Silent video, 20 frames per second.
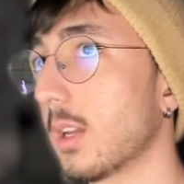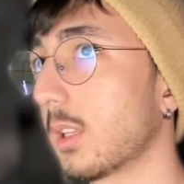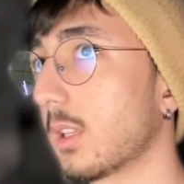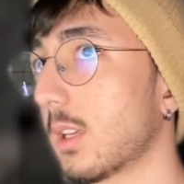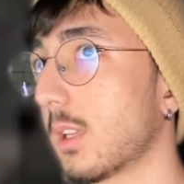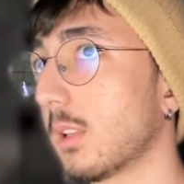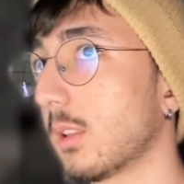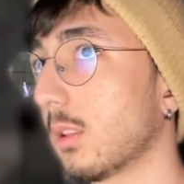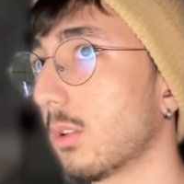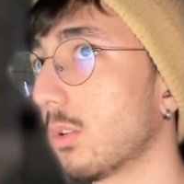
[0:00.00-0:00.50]

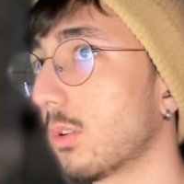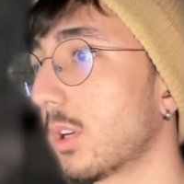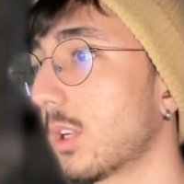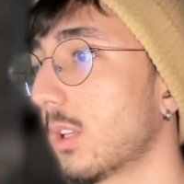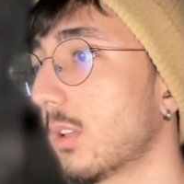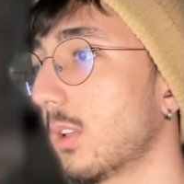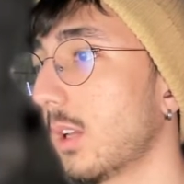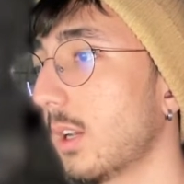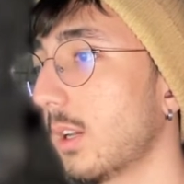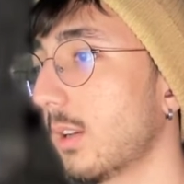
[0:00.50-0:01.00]
can log
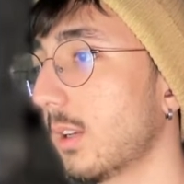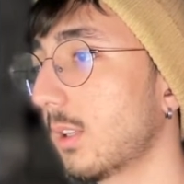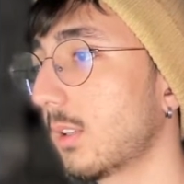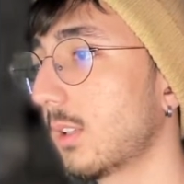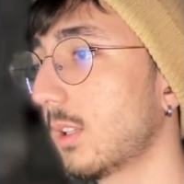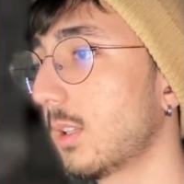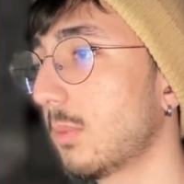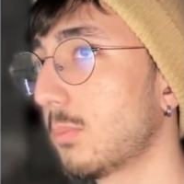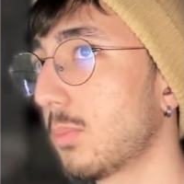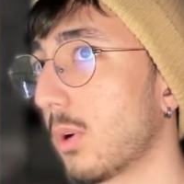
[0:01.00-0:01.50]
in
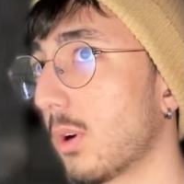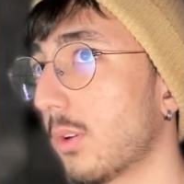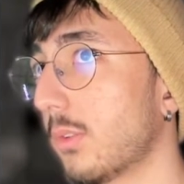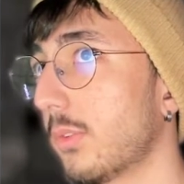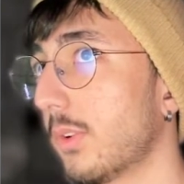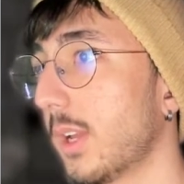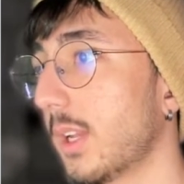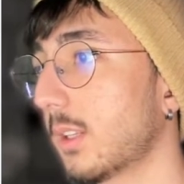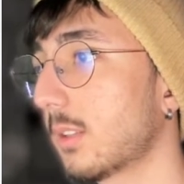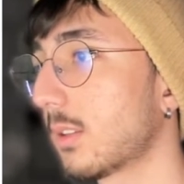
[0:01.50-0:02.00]
directly.
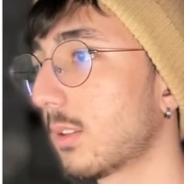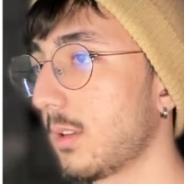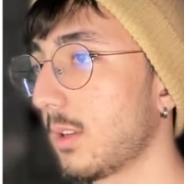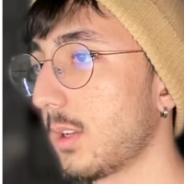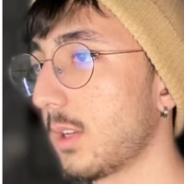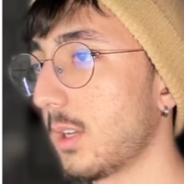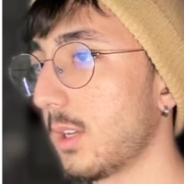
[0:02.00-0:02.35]
Perfect.